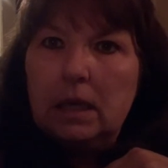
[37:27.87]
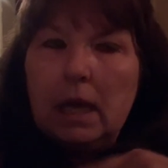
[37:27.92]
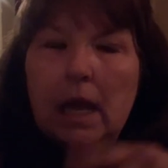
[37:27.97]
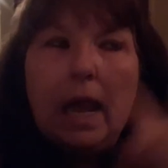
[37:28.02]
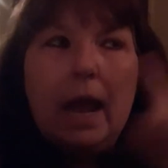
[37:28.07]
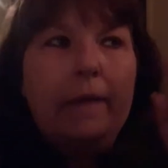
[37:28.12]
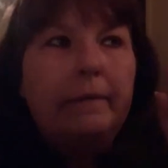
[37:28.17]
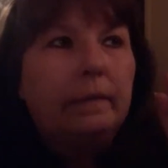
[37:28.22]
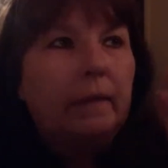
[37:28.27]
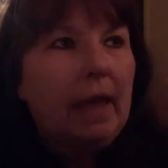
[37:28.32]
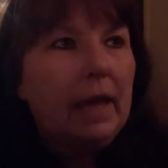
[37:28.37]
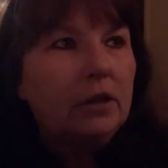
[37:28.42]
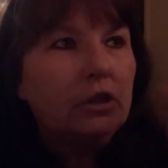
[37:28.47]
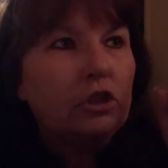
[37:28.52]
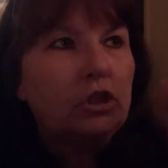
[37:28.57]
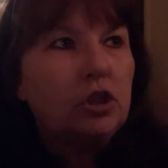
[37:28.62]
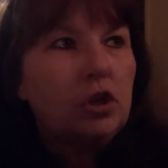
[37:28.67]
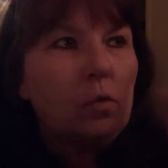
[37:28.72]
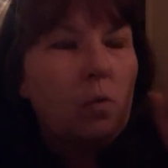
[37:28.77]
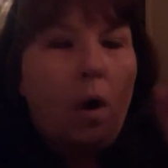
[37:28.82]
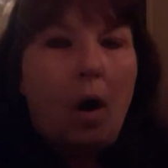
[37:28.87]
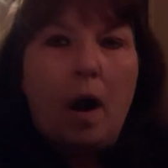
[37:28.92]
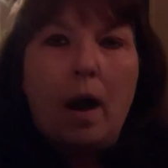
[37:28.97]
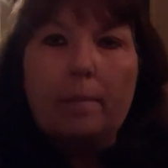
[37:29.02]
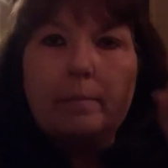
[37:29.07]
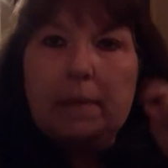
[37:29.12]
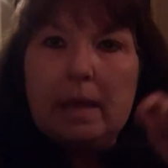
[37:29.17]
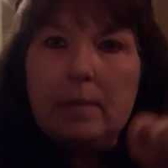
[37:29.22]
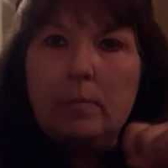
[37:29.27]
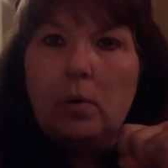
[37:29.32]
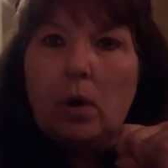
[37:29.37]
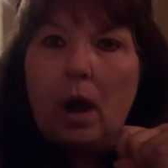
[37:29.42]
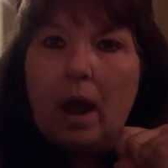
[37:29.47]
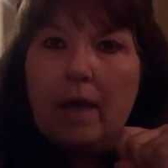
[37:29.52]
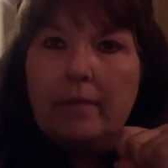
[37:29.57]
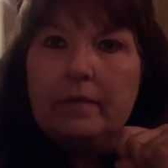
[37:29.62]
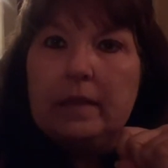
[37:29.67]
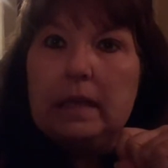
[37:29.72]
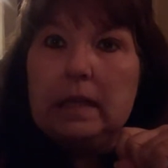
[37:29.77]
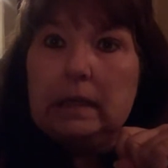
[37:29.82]
Unless you are a member
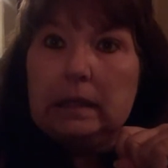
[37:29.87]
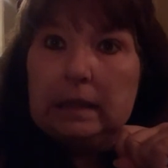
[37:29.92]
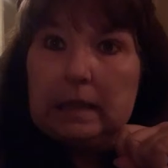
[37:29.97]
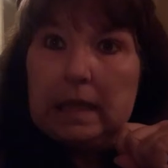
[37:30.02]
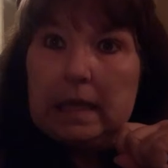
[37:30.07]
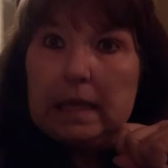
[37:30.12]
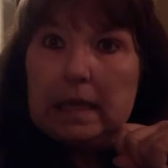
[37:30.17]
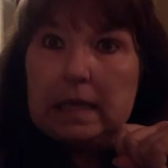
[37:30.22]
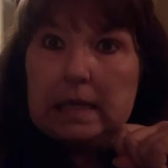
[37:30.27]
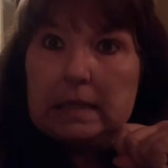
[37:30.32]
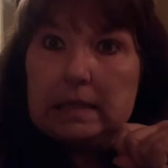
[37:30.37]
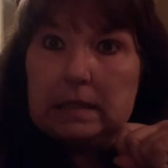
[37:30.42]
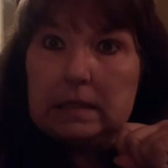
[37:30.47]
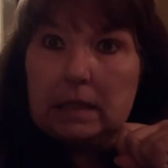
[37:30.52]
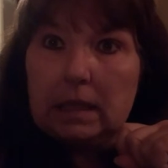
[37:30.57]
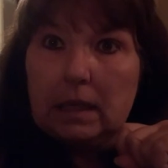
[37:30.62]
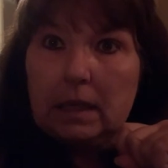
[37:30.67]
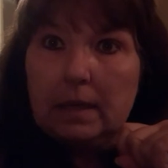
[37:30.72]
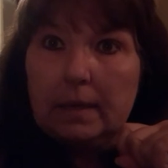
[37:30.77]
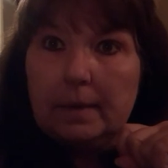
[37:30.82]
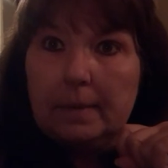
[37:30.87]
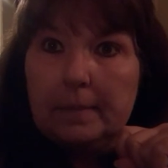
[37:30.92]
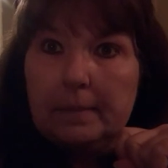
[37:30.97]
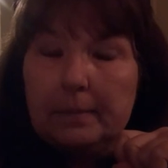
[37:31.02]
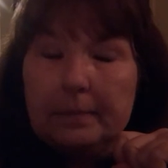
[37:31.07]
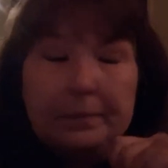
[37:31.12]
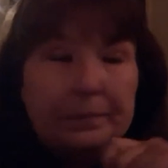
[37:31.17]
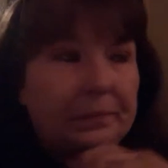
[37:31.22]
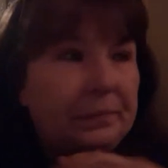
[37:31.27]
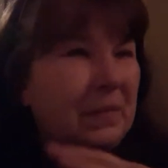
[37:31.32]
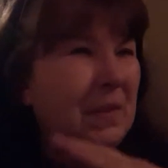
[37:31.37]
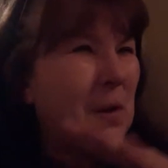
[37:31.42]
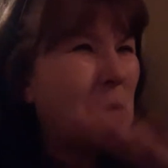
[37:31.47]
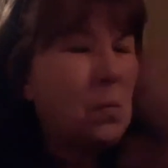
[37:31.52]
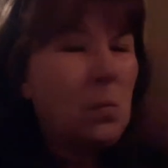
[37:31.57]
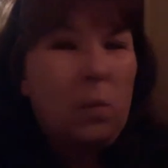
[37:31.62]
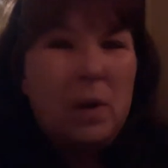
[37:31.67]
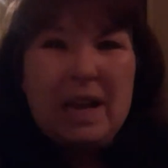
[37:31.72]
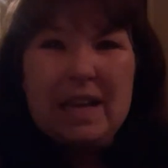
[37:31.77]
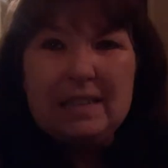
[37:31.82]
of the elite.
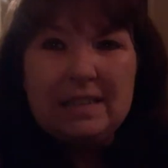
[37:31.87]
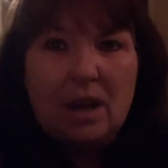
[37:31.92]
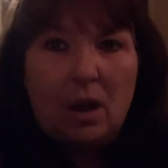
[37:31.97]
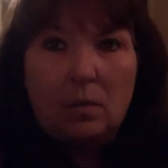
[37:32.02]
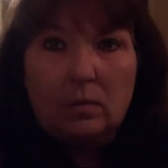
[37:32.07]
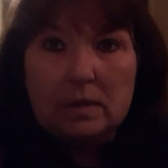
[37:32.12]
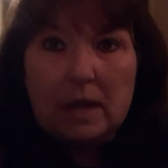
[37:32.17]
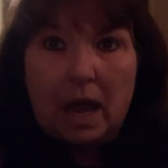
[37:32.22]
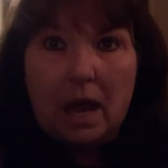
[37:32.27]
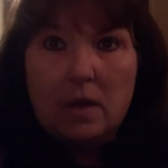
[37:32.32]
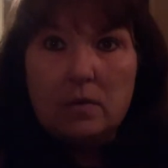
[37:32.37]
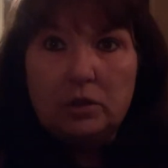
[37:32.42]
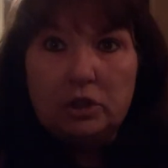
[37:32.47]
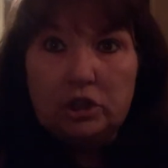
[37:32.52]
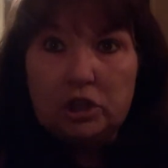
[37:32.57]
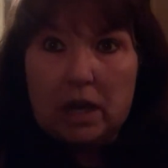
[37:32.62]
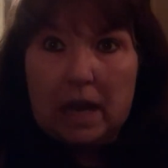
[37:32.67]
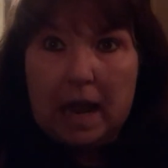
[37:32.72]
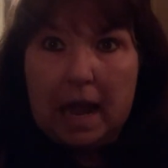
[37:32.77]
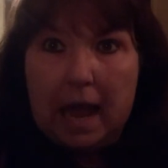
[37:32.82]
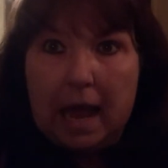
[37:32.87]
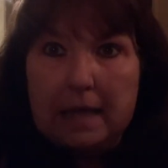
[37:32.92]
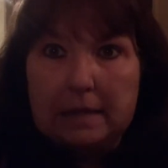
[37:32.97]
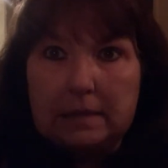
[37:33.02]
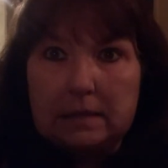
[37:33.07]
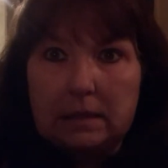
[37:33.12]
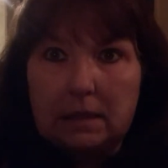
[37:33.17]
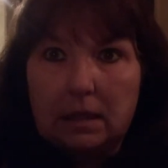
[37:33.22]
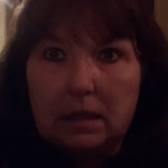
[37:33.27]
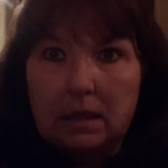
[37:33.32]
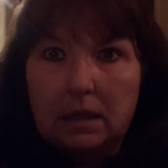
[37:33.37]
We don't know shit.